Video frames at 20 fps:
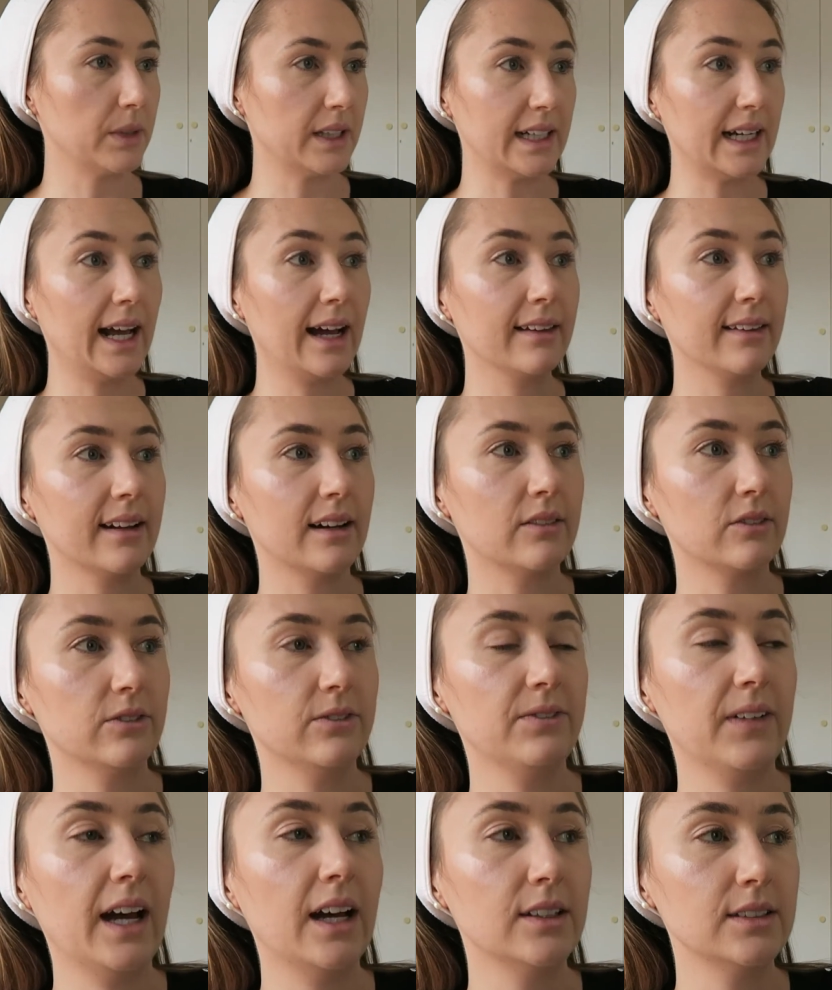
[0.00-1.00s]
But now that I've
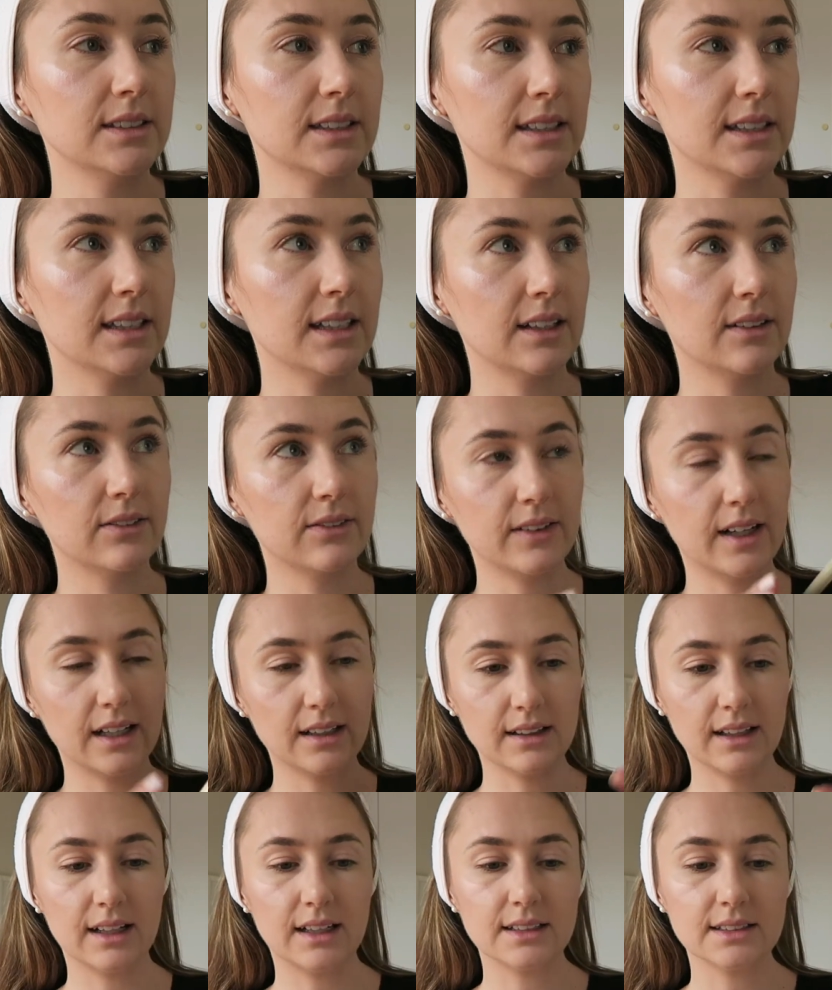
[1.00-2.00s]
found it, I've
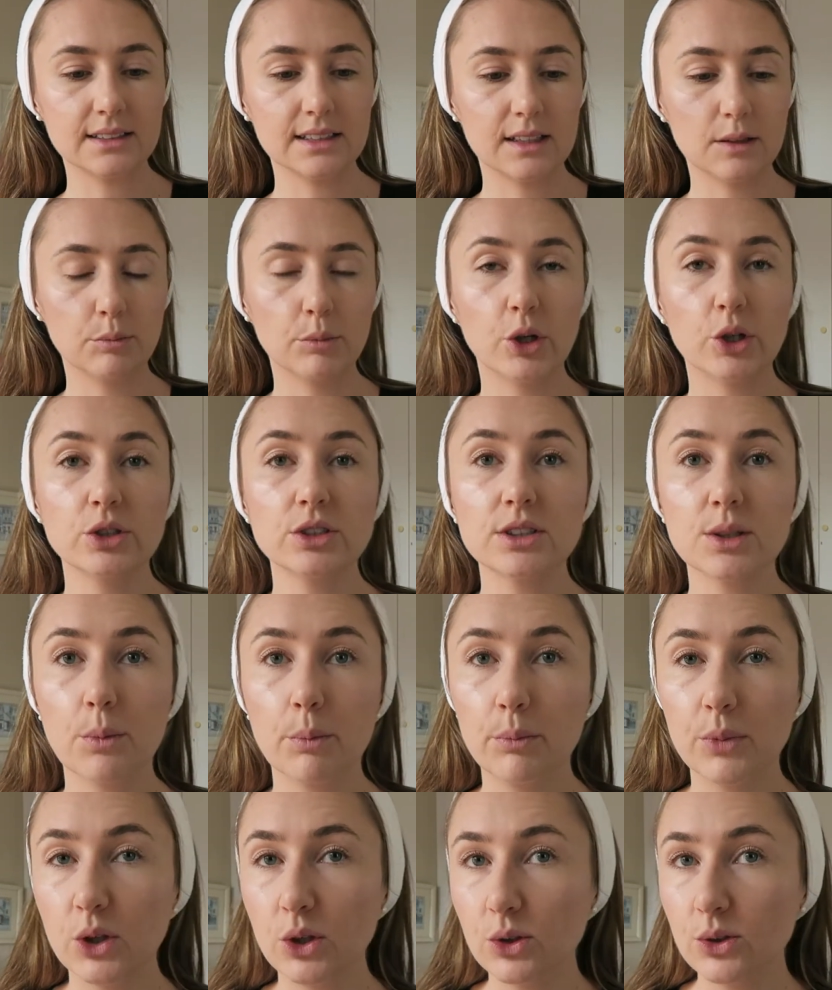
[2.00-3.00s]
found that it's the
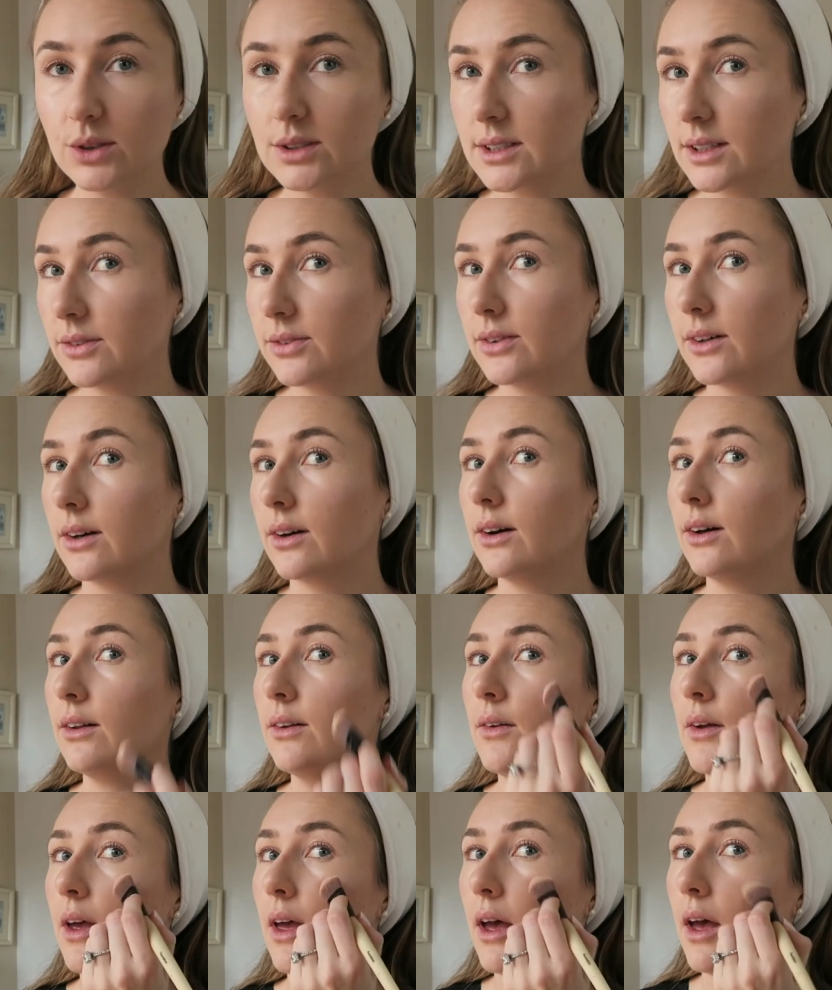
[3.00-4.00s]
most
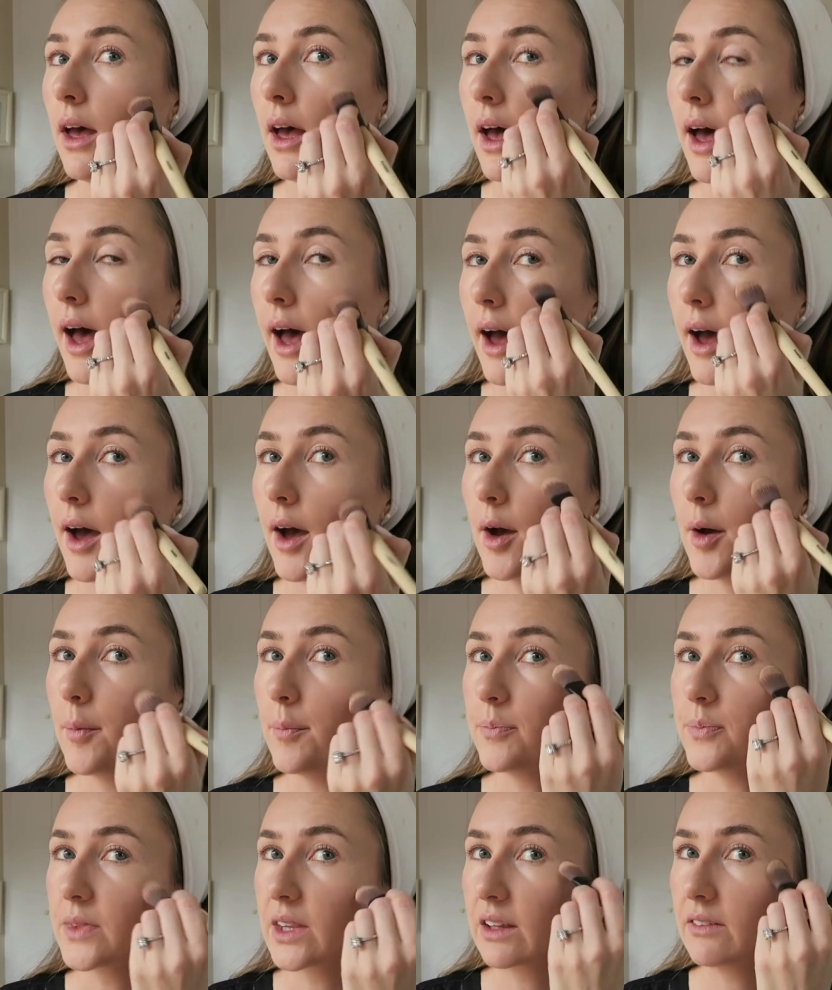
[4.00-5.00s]
beautiful
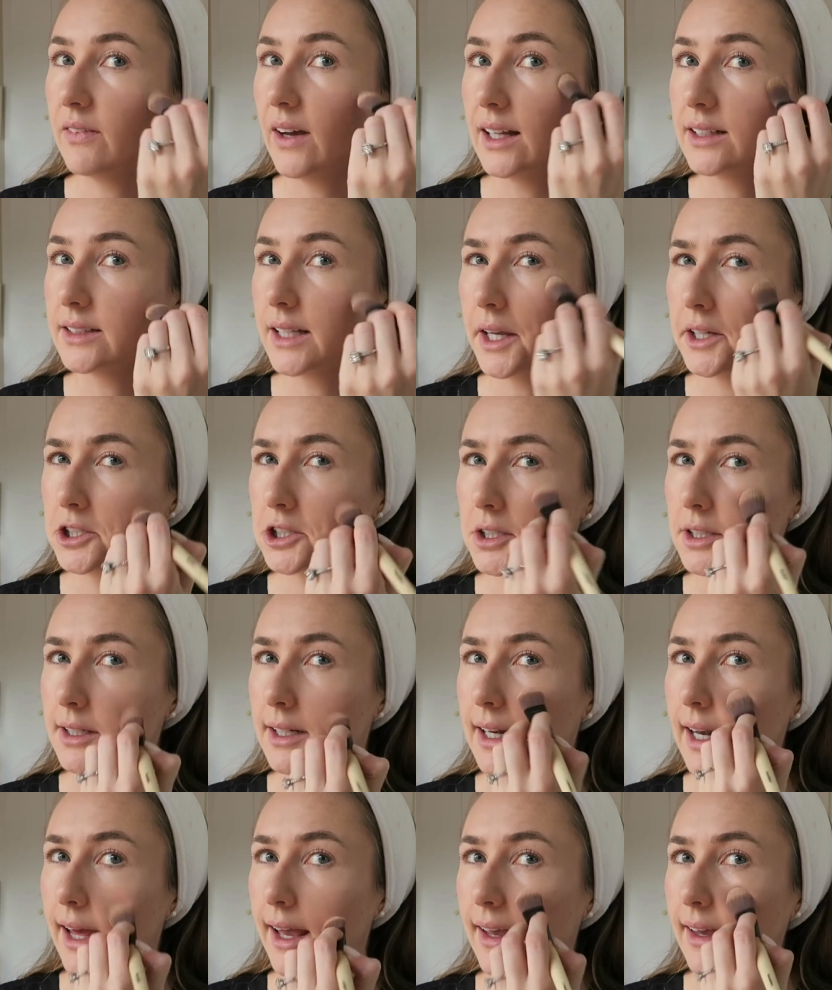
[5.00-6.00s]

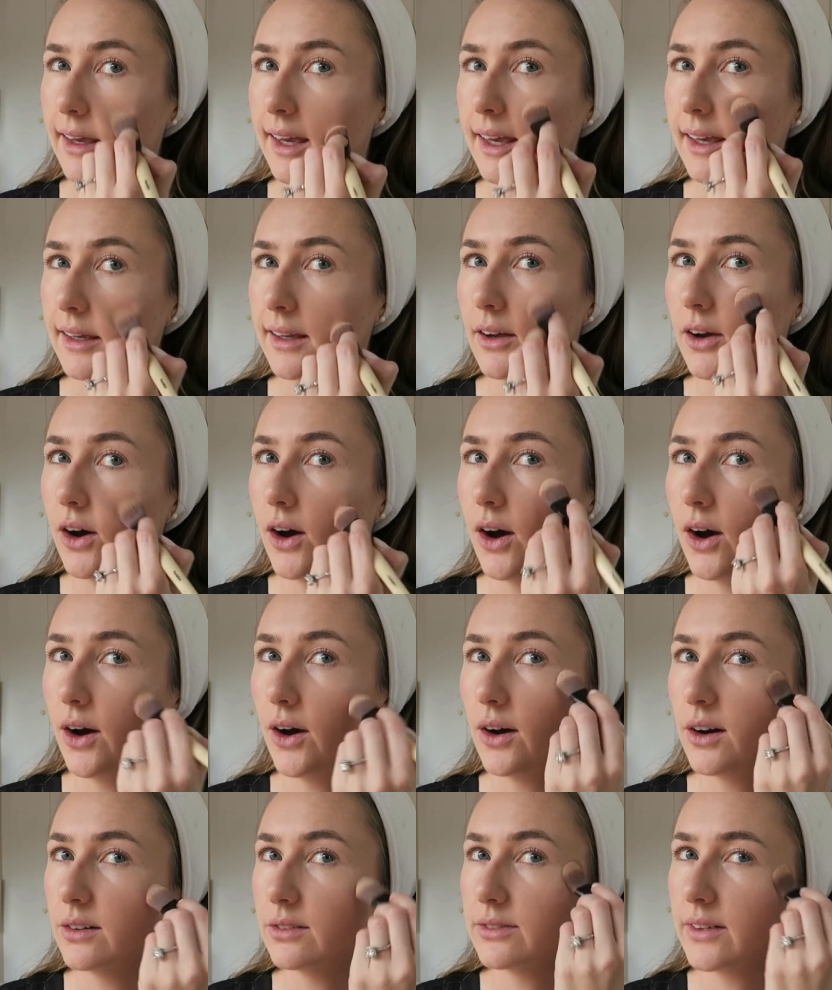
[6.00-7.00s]
foundation laying
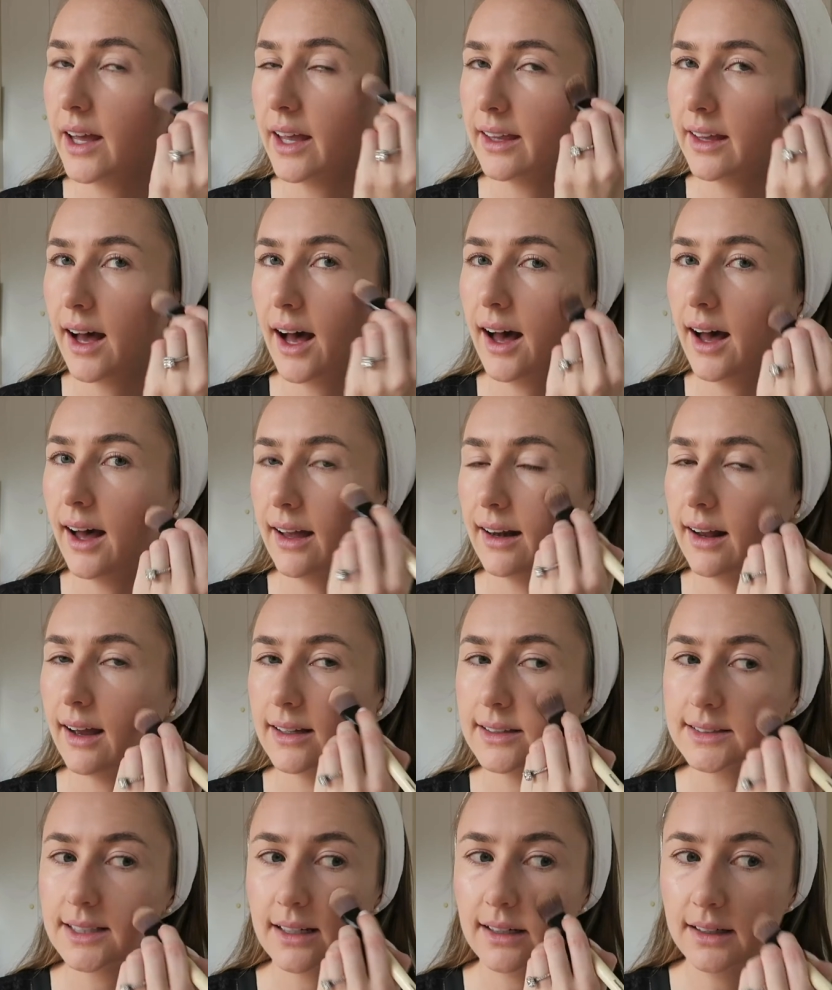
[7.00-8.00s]
of a
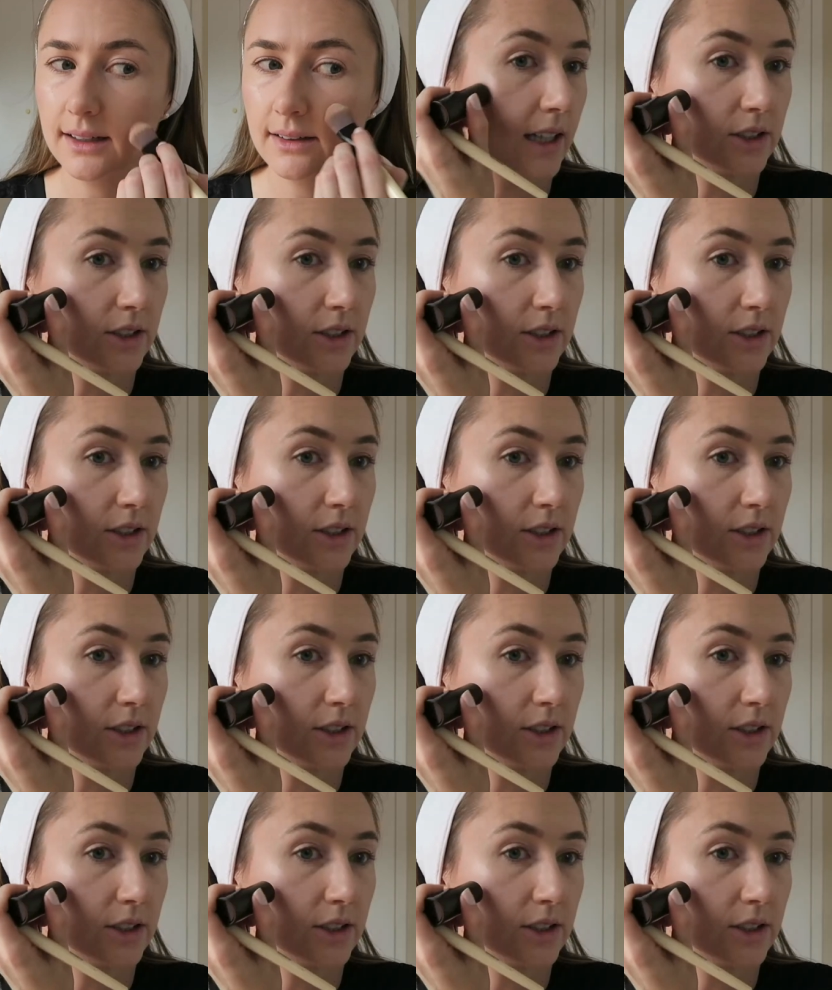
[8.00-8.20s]
highlighter.